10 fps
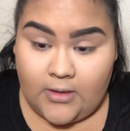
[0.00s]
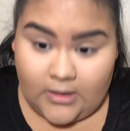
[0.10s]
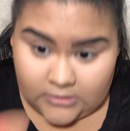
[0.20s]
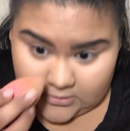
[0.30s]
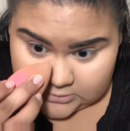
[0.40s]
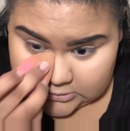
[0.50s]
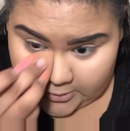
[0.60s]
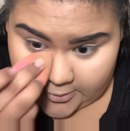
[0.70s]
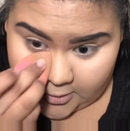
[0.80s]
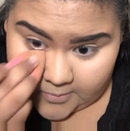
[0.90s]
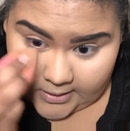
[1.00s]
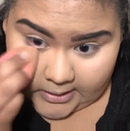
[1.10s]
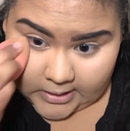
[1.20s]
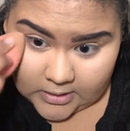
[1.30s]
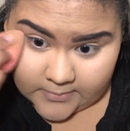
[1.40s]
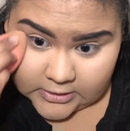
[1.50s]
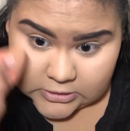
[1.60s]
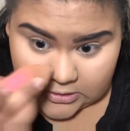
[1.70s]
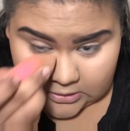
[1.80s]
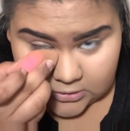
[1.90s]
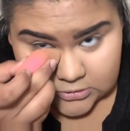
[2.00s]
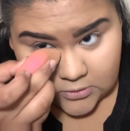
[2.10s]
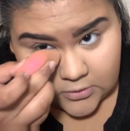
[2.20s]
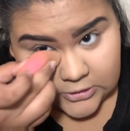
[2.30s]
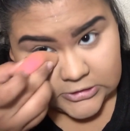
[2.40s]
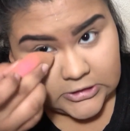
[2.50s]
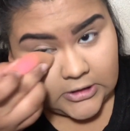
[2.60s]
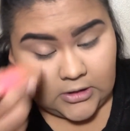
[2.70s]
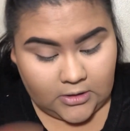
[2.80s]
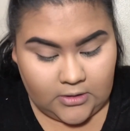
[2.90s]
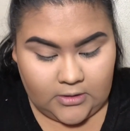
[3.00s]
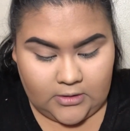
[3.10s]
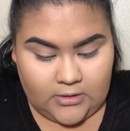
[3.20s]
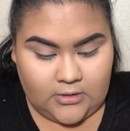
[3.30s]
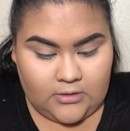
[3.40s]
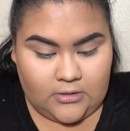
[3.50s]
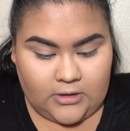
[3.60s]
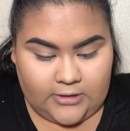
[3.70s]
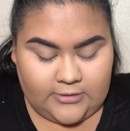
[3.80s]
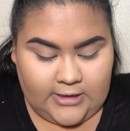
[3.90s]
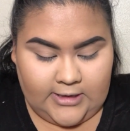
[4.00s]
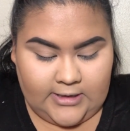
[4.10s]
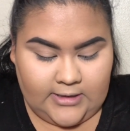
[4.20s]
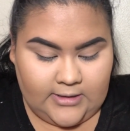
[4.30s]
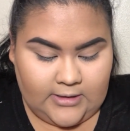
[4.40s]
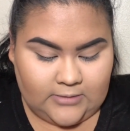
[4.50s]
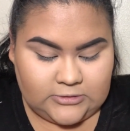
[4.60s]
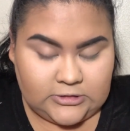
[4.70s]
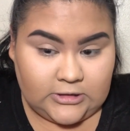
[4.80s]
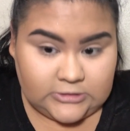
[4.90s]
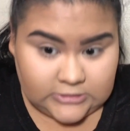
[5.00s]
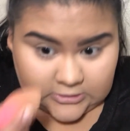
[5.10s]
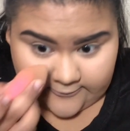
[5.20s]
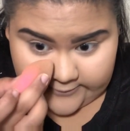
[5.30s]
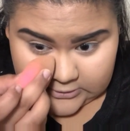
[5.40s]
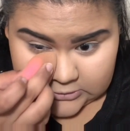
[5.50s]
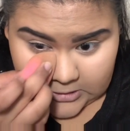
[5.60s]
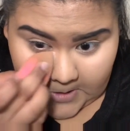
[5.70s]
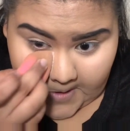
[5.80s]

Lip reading: and then I'm just gonna go back in and make sure that there's no creasing, and then I'm just gonna set the face.